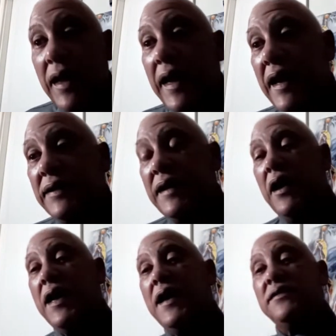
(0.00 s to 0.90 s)

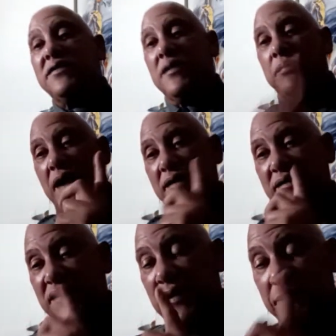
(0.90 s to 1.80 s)
Here's a surprising
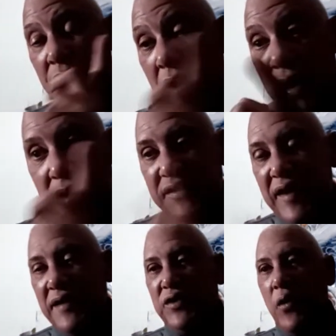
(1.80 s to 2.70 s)
team:
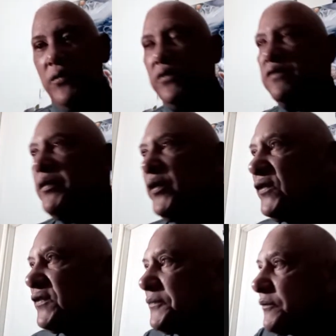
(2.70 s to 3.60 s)
San Antonio
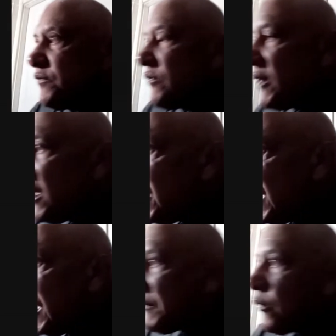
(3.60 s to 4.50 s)
Spurs.
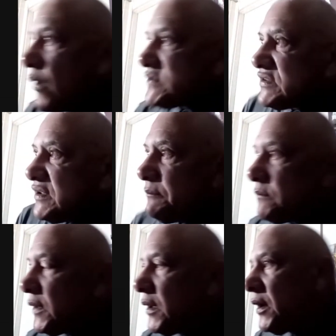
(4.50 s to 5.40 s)
I've been watching them
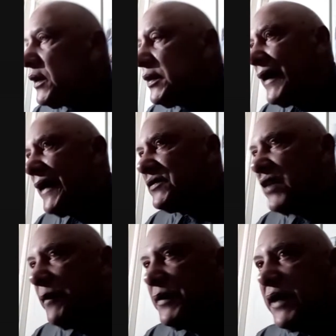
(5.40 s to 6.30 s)
the last
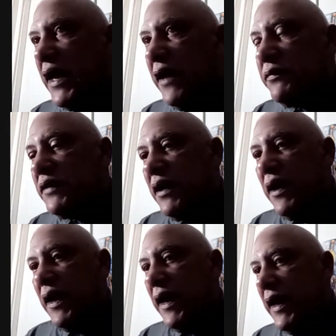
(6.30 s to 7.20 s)
couple of games,
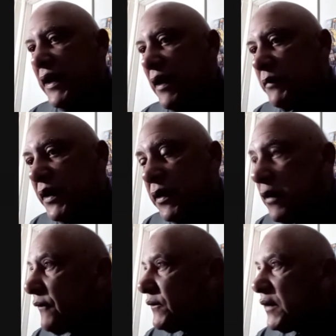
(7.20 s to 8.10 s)
and I'm like,
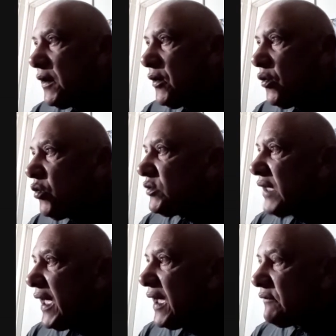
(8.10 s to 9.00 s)
who
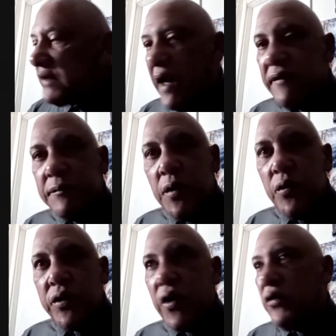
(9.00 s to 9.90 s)
they have? Larry,
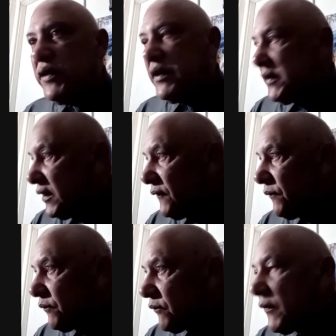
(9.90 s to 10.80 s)
Moe, Curly, and Neil.
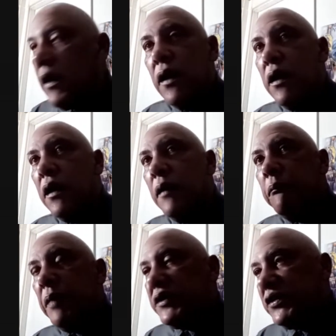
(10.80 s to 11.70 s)

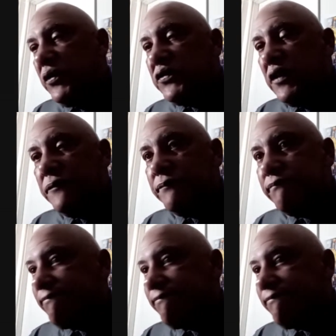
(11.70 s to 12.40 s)
But you know something?